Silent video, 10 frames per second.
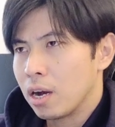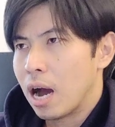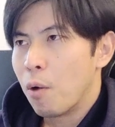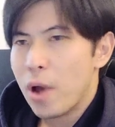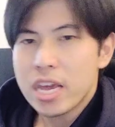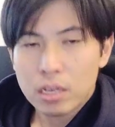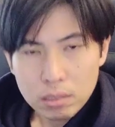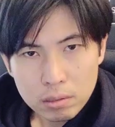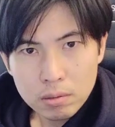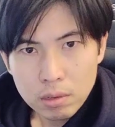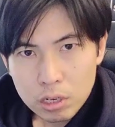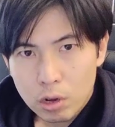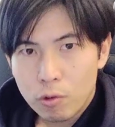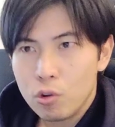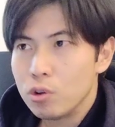awaken, you
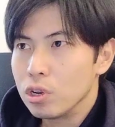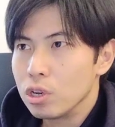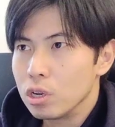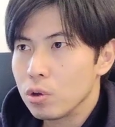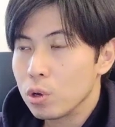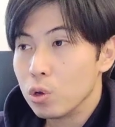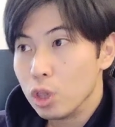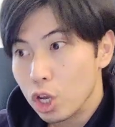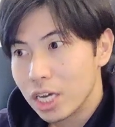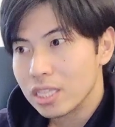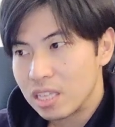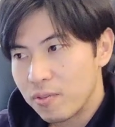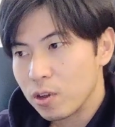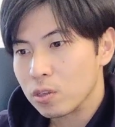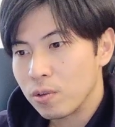know, who look at the
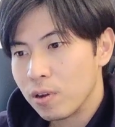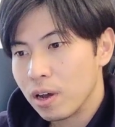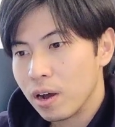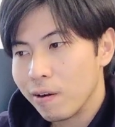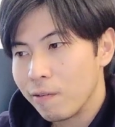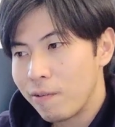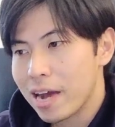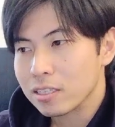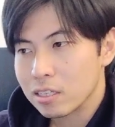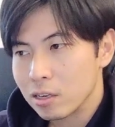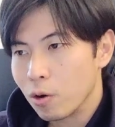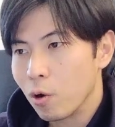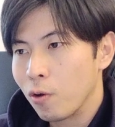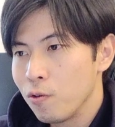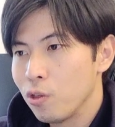difficult facts,
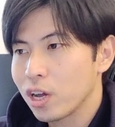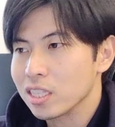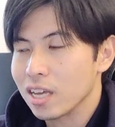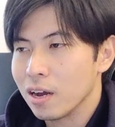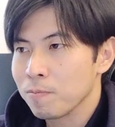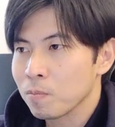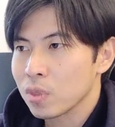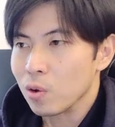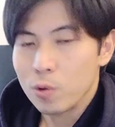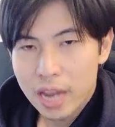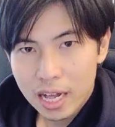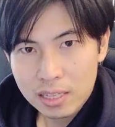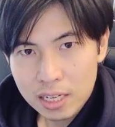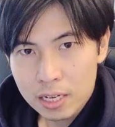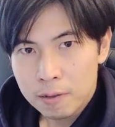or who look at the
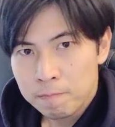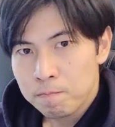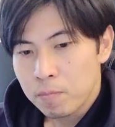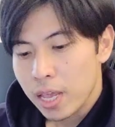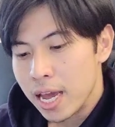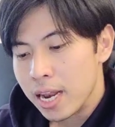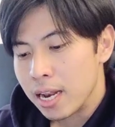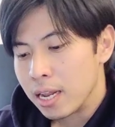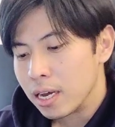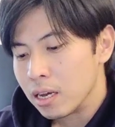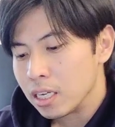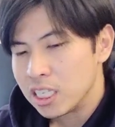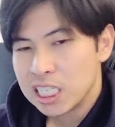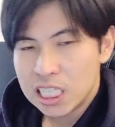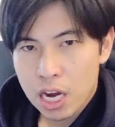reality and then
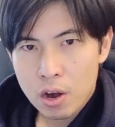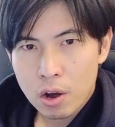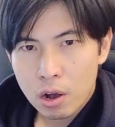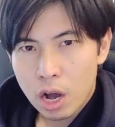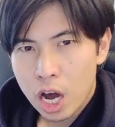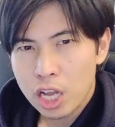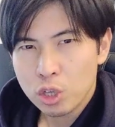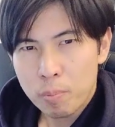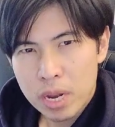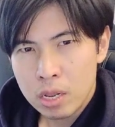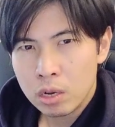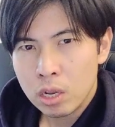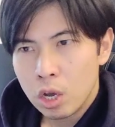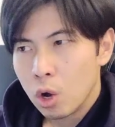share honest opinion,